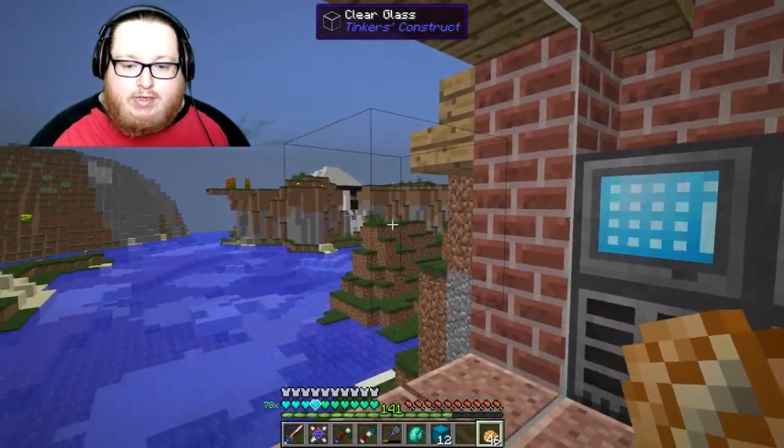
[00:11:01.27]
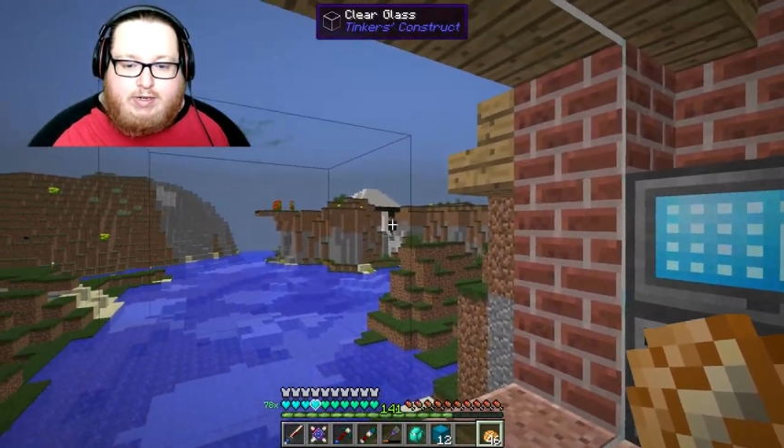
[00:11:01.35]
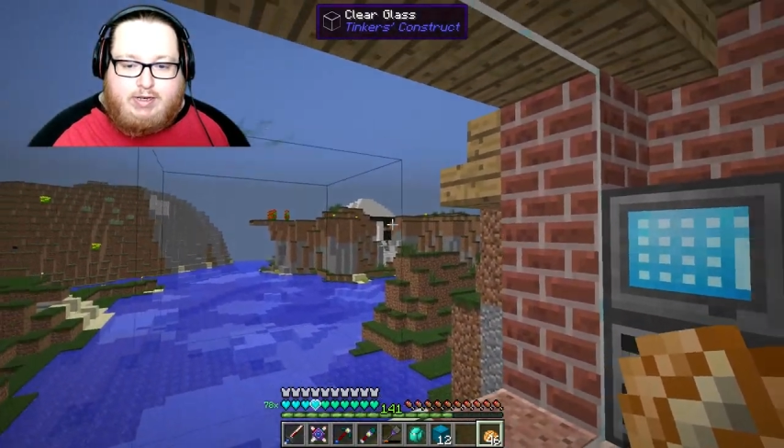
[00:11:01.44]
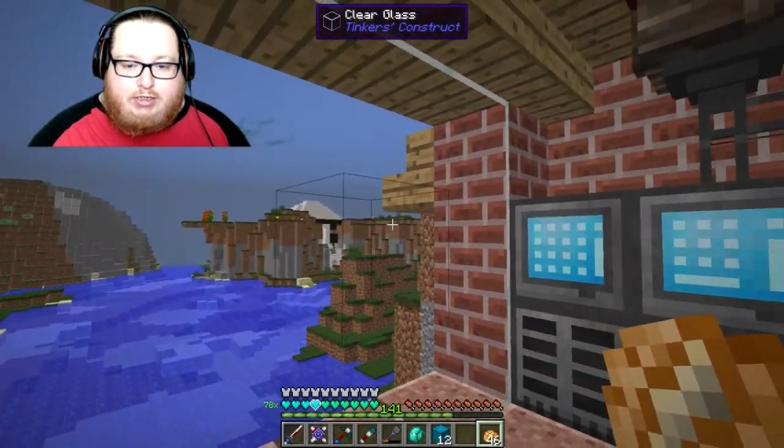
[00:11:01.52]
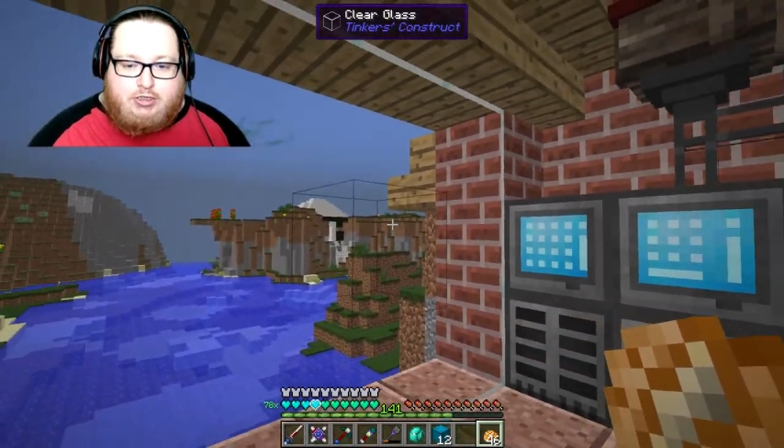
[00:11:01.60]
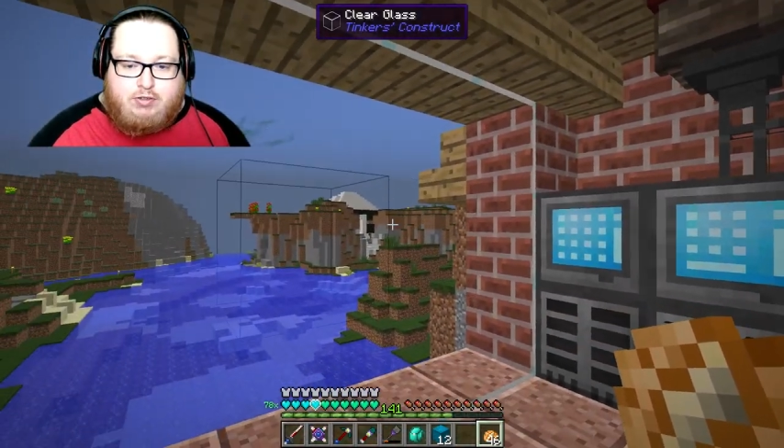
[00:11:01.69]

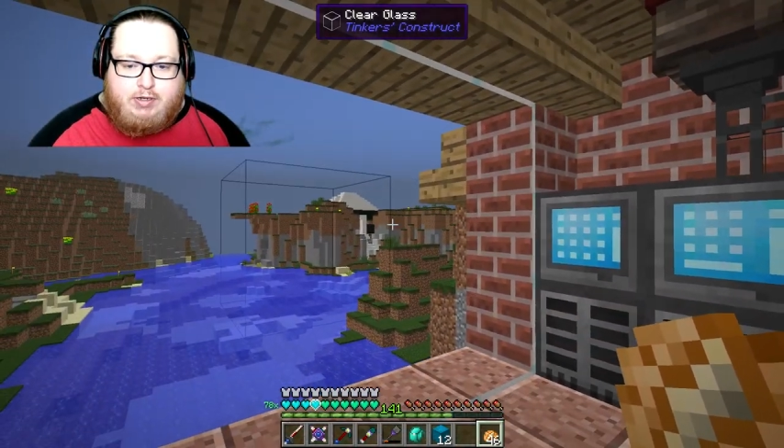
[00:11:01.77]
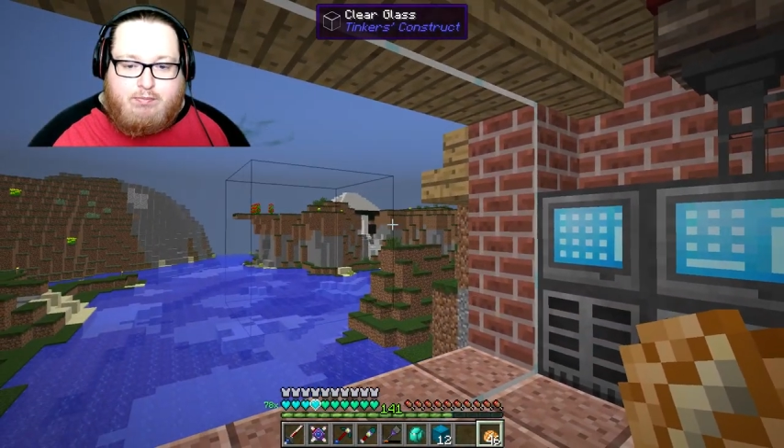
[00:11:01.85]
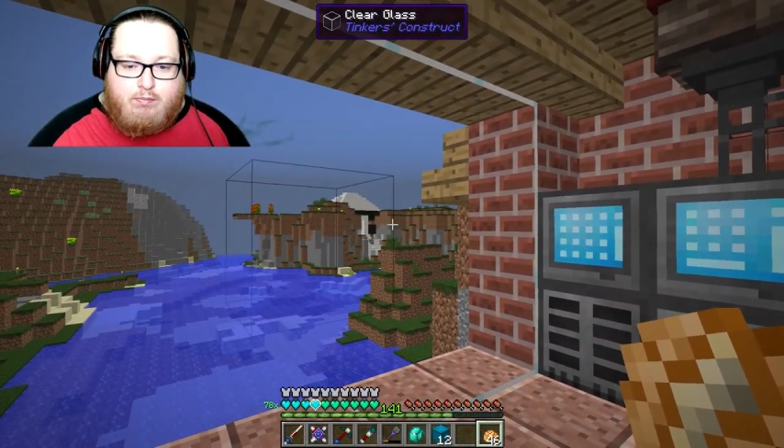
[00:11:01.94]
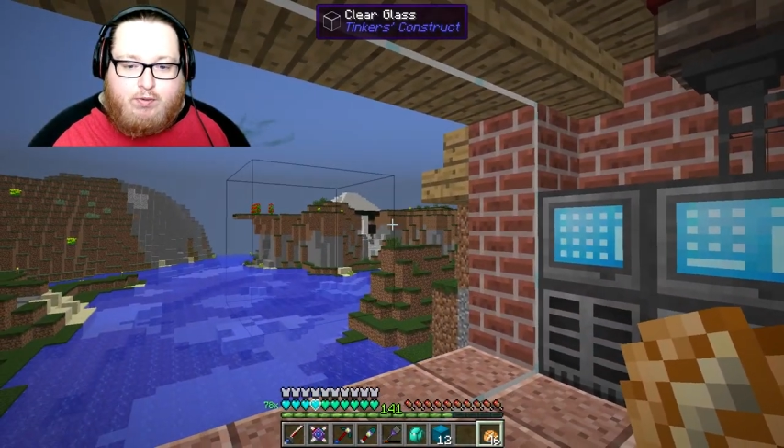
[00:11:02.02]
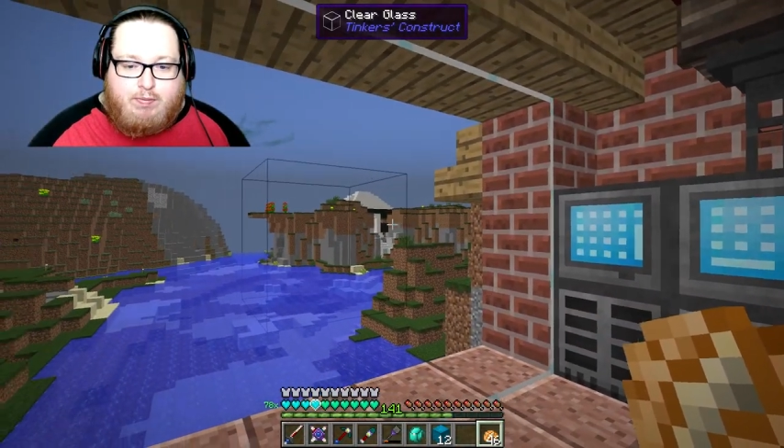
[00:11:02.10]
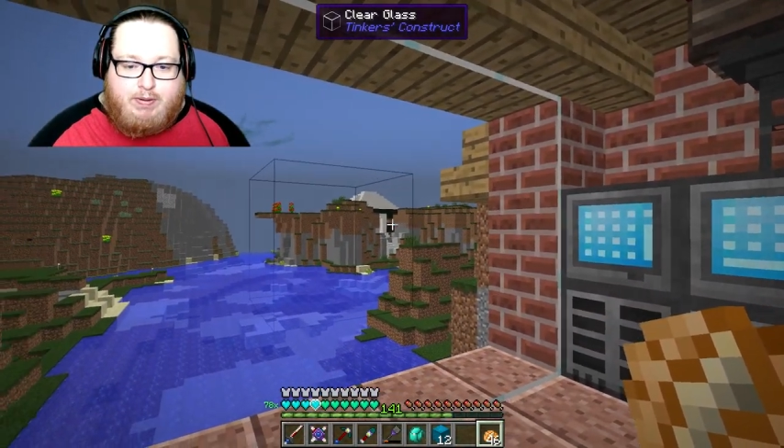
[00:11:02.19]
next stream
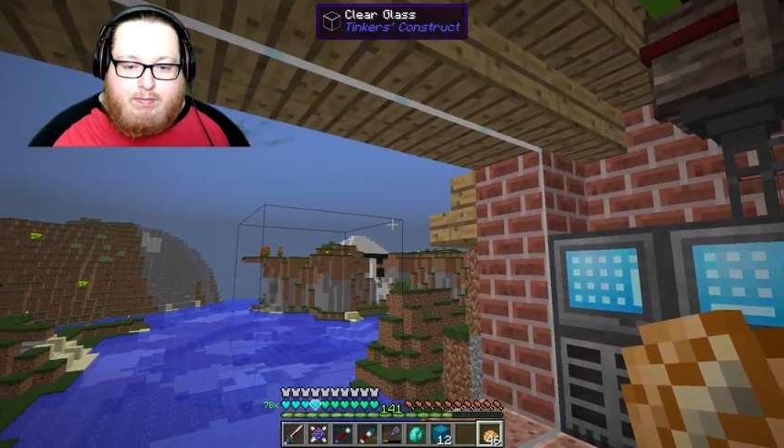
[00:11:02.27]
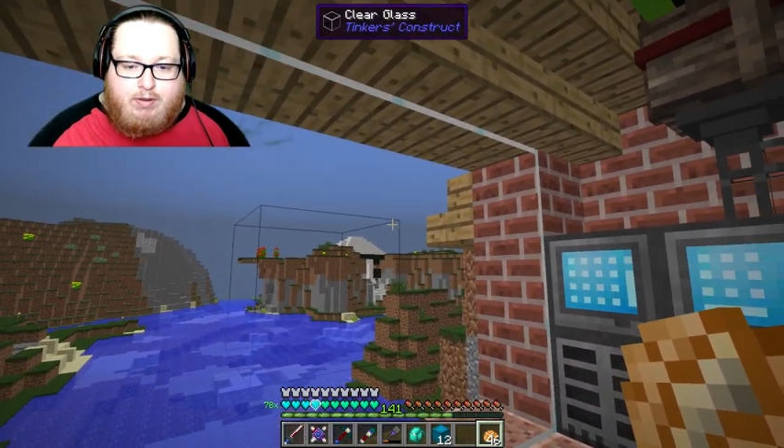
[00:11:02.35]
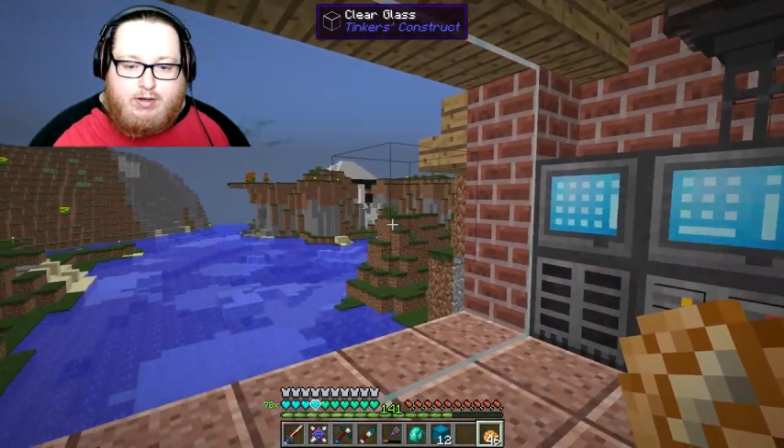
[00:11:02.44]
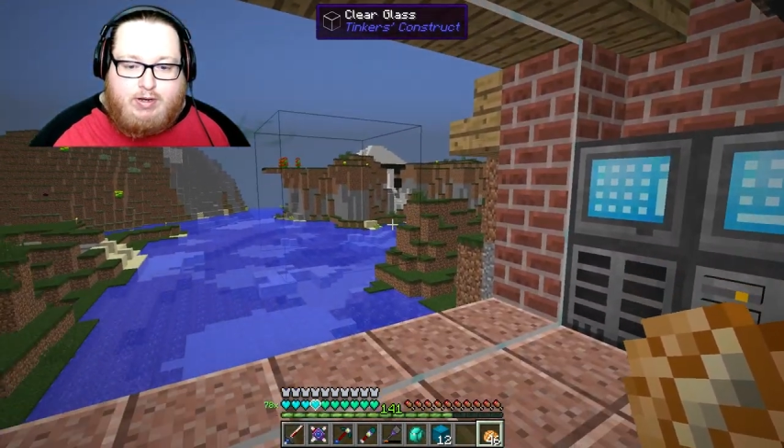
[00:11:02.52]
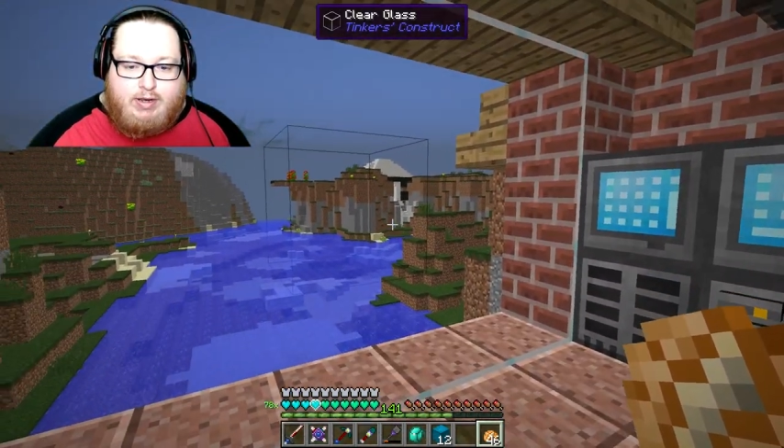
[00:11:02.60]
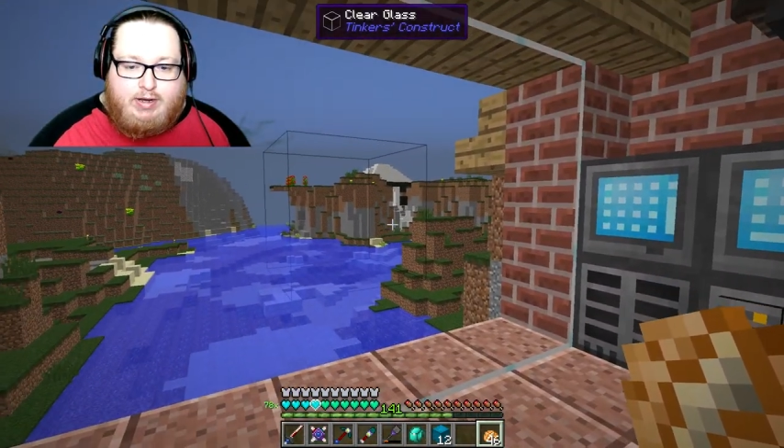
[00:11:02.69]
will be
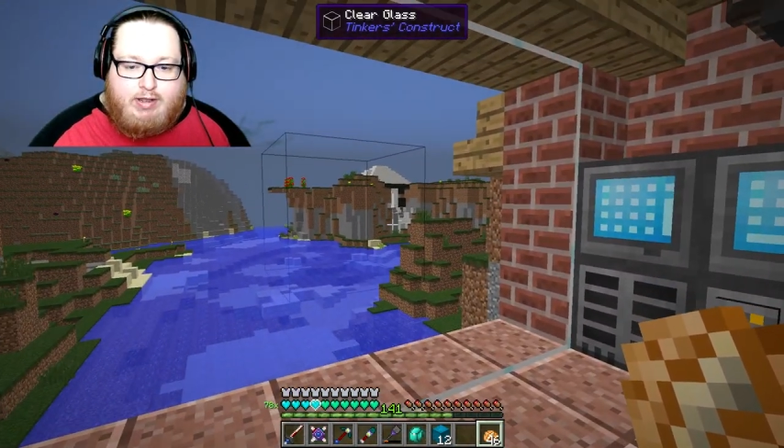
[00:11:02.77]
Monday, and